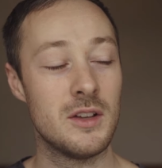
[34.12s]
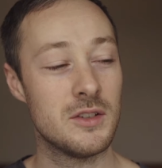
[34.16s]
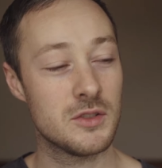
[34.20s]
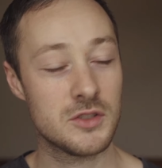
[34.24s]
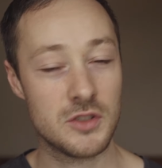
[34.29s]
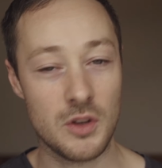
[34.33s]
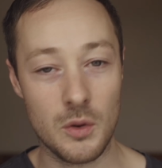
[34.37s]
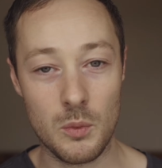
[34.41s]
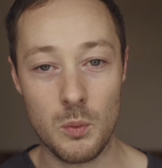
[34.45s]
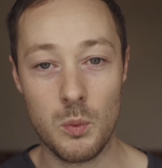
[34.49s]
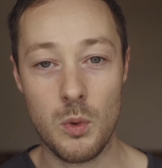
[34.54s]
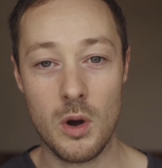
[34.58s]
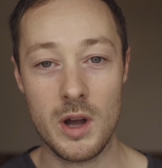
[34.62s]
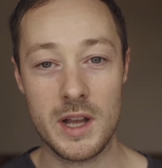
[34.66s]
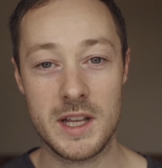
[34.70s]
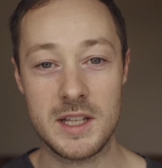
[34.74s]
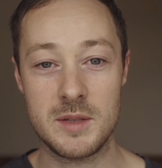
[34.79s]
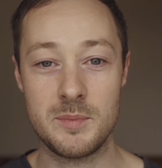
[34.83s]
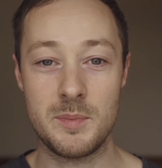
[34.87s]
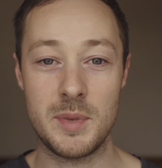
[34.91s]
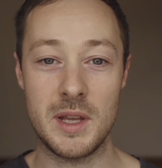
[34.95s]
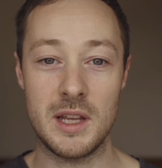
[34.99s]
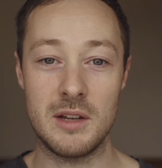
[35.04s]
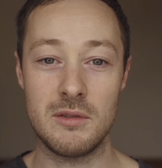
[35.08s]
So what is
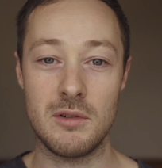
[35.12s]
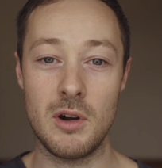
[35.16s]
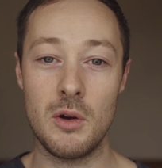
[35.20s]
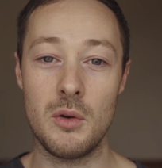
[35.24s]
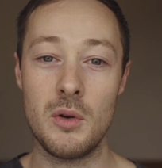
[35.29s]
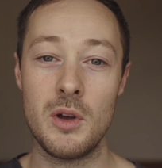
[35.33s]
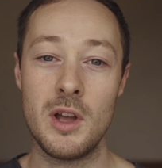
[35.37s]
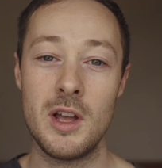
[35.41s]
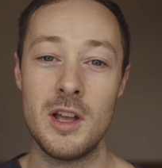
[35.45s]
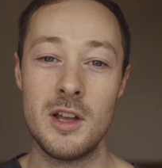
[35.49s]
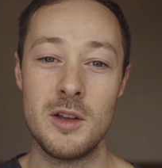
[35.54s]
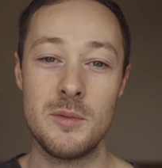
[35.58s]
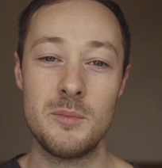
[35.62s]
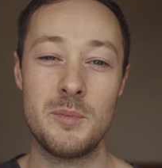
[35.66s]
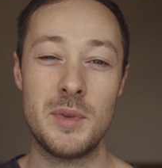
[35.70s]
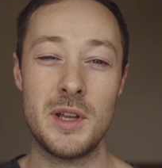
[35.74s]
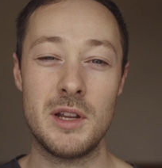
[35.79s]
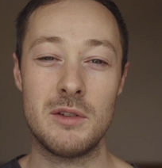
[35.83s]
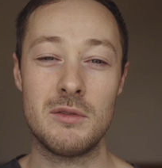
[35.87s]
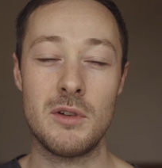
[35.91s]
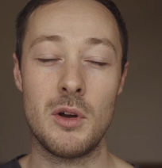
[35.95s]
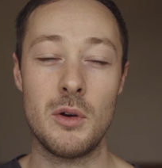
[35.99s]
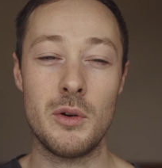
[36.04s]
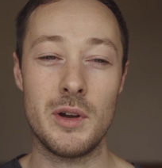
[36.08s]
B-roll?
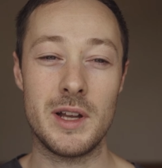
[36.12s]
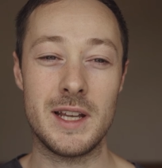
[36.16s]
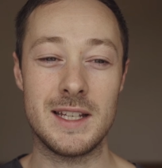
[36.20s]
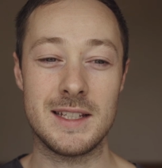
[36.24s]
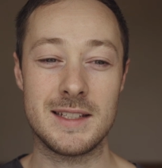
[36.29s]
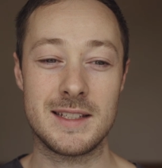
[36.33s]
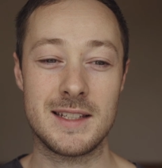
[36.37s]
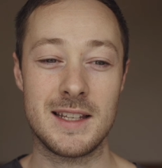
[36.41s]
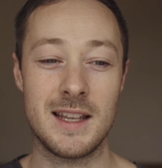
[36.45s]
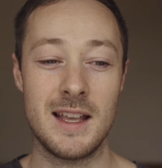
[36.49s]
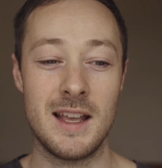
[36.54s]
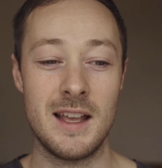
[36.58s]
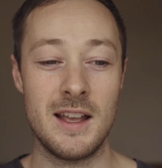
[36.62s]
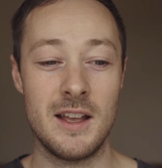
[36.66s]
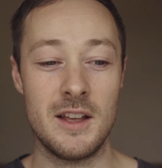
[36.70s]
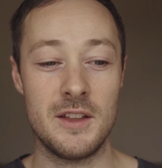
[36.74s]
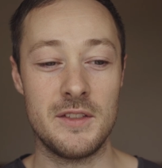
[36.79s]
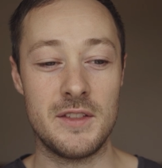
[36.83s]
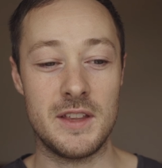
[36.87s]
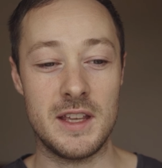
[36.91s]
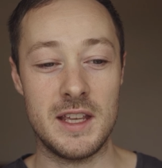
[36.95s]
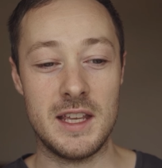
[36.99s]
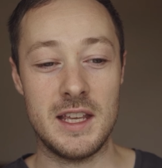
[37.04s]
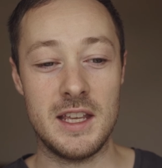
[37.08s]
B-roll is
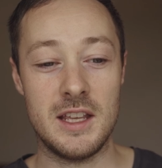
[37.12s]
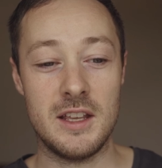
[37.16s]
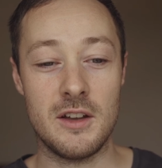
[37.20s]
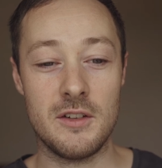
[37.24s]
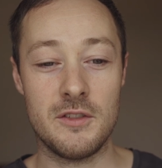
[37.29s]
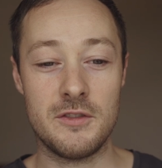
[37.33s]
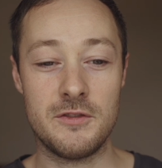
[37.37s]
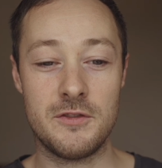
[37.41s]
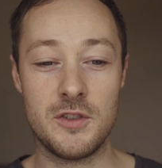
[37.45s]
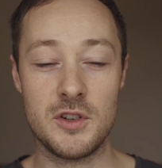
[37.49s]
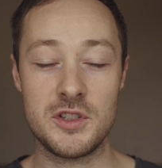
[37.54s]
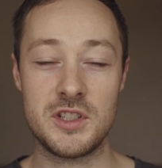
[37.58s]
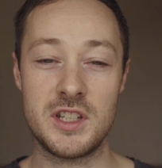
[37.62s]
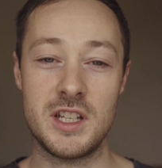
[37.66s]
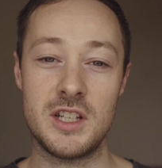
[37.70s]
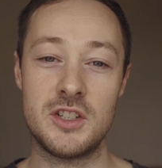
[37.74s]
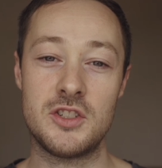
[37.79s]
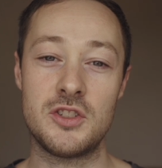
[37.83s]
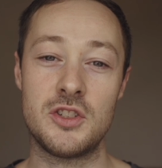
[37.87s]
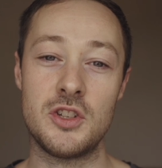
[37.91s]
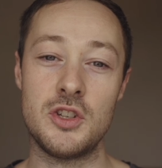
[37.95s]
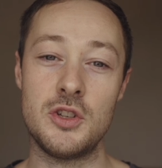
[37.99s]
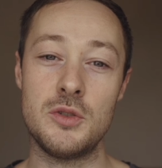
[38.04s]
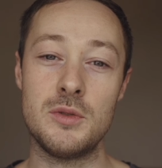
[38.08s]
the
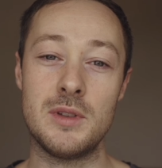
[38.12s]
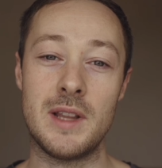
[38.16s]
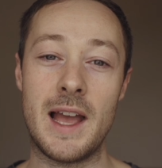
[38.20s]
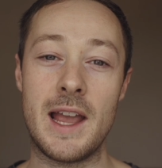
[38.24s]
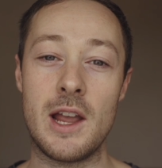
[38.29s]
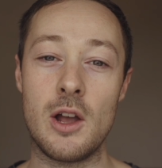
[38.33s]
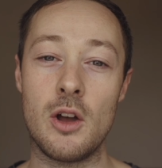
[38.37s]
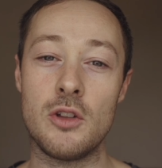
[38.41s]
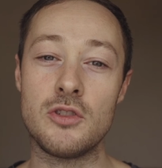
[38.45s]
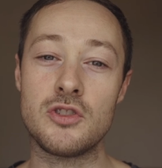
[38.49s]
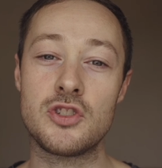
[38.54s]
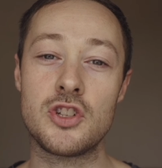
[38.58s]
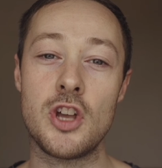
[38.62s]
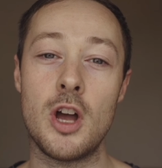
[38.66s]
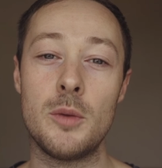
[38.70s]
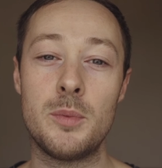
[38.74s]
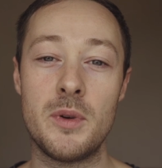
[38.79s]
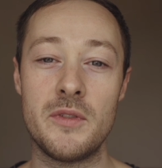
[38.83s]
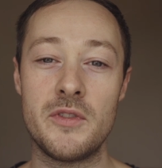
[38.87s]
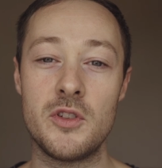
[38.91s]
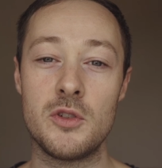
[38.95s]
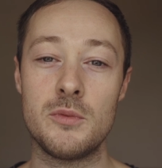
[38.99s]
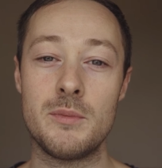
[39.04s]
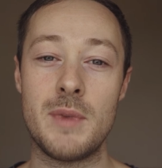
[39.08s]
footage that you lay on top
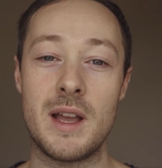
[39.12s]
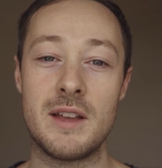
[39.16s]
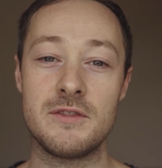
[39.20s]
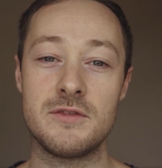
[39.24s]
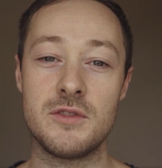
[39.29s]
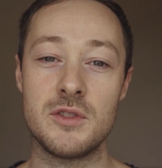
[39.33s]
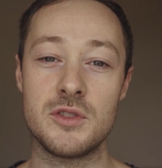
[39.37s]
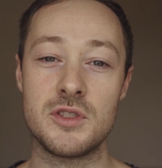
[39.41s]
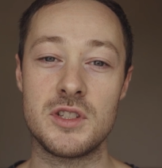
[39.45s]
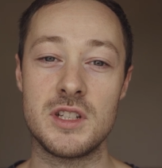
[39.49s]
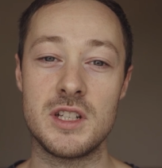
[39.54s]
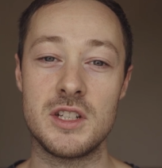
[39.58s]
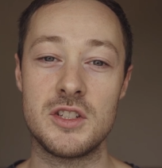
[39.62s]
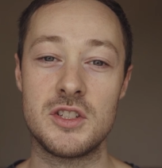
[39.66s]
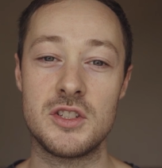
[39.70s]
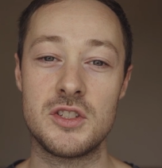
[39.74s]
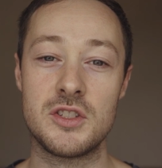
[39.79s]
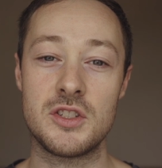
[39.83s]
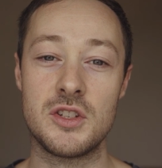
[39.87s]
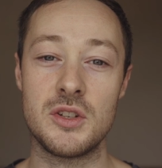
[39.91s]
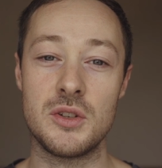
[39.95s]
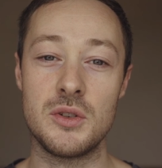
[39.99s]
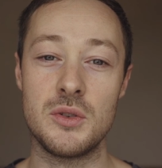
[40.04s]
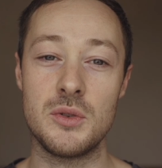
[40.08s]
of your main
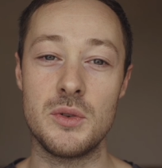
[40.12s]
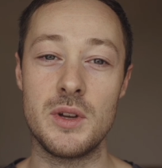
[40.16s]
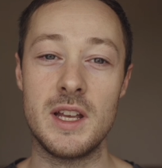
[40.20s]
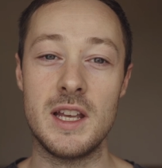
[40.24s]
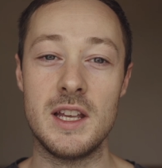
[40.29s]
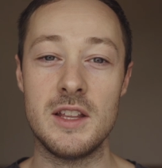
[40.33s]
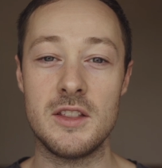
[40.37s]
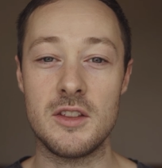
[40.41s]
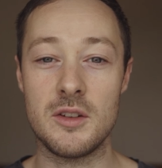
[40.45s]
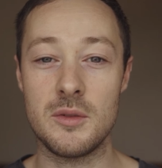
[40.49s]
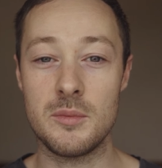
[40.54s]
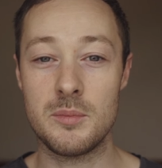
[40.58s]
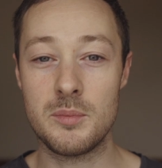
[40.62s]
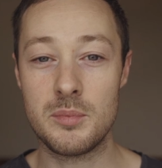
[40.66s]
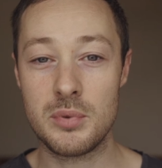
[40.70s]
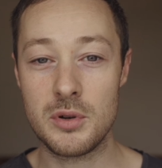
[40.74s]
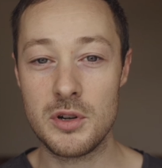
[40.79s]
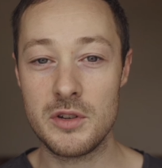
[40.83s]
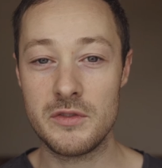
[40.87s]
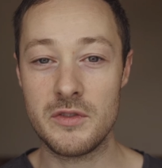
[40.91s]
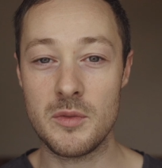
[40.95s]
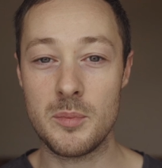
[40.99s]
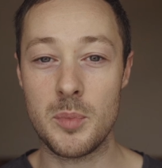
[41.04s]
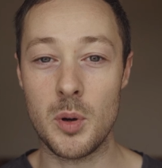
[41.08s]
footage to either
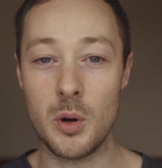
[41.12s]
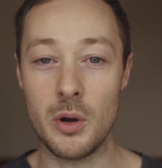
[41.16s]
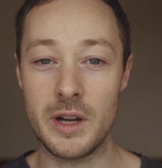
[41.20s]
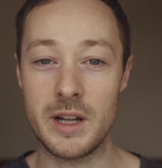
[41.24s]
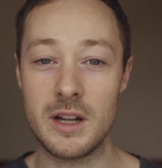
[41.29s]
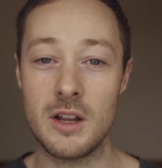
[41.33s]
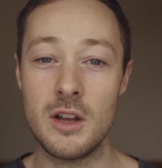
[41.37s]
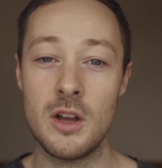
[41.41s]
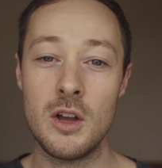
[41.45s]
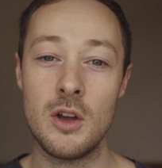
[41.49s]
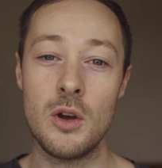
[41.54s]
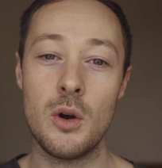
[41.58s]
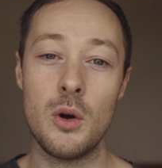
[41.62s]
prove a point